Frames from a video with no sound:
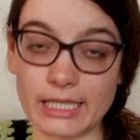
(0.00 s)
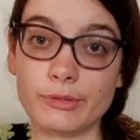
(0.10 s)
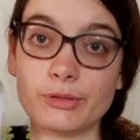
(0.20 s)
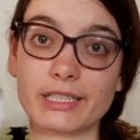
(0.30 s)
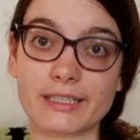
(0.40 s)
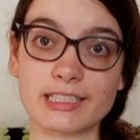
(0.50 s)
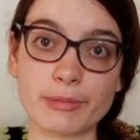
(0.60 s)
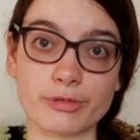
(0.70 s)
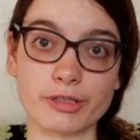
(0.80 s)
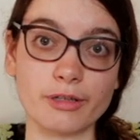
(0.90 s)
I'm using a
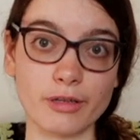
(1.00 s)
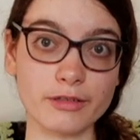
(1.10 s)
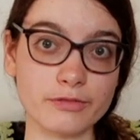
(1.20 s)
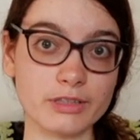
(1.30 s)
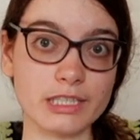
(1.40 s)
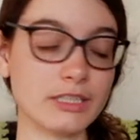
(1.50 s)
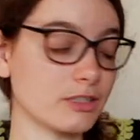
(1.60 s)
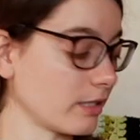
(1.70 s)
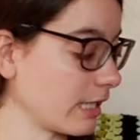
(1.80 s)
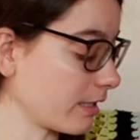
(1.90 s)
separate cloth for this
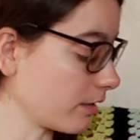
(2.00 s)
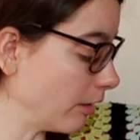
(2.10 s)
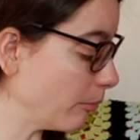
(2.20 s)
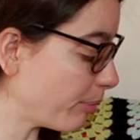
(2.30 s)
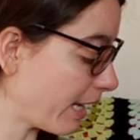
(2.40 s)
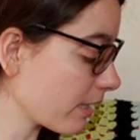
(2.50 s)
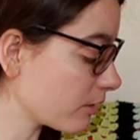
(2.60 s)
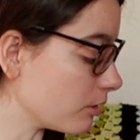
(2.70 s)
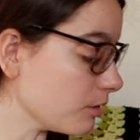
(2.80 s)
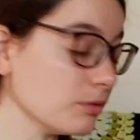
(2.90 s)
so that I can go
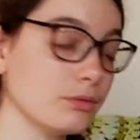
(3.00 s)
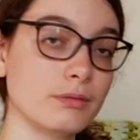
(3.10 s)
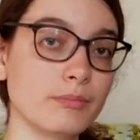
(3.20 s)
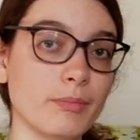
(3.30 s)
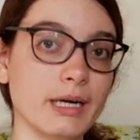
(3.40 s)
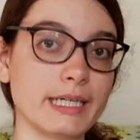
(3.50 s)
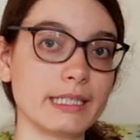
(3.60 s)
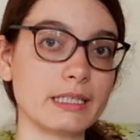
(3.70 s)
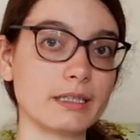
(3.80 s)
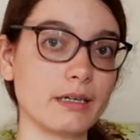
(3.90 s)
back to
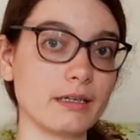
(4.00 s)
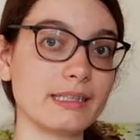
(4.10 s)
my uh,